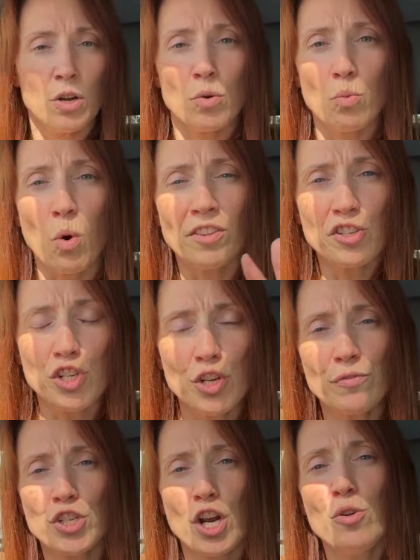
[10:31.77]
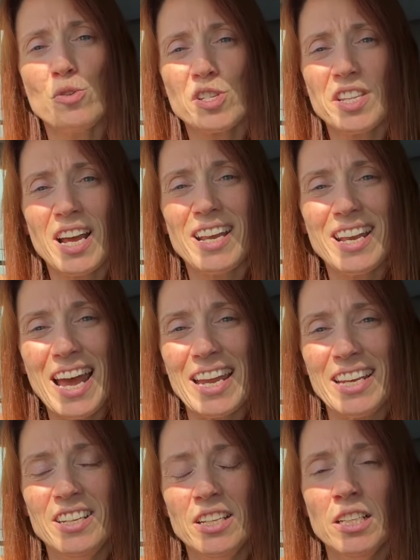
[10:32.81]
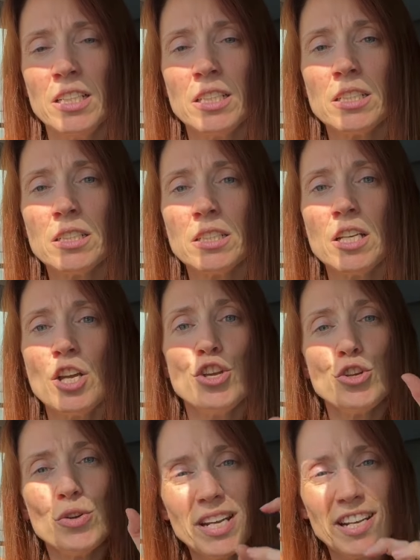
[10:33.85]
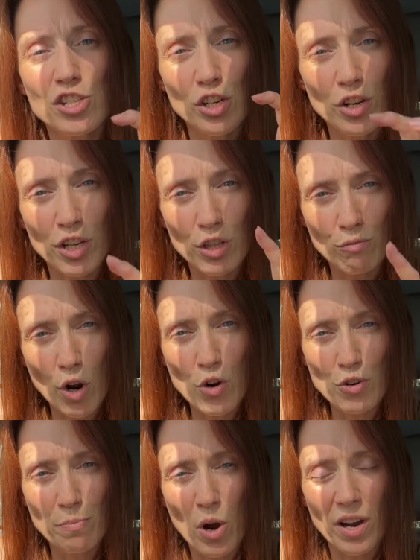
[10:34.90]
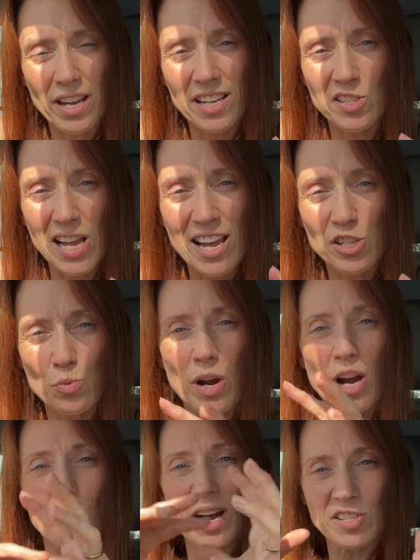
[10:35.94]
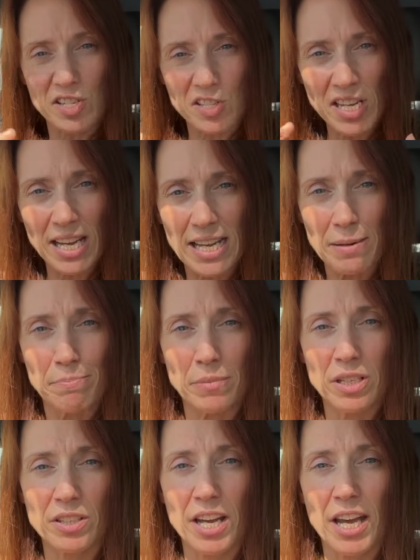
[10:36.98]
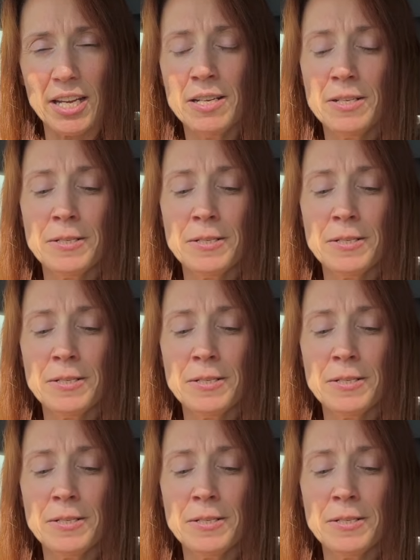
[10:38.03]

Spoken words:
Once you've chosen that lane, you need to look at the road markings as well as a team, okay?